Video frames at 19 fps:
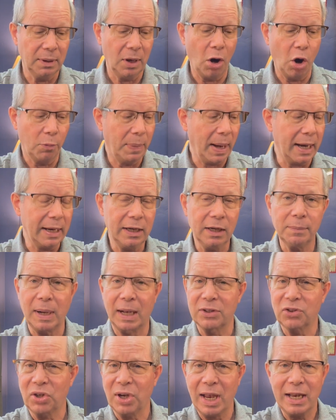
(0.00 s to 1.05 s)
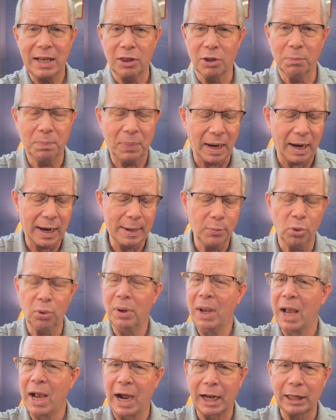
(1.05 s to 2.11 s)
obey Him, I take the Bible,
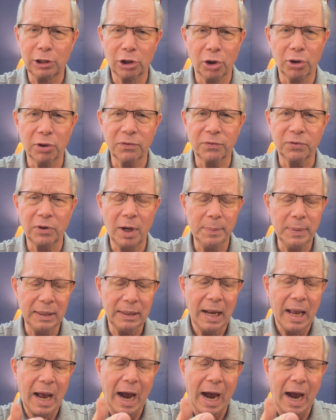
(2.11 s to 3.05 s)
I learn from it,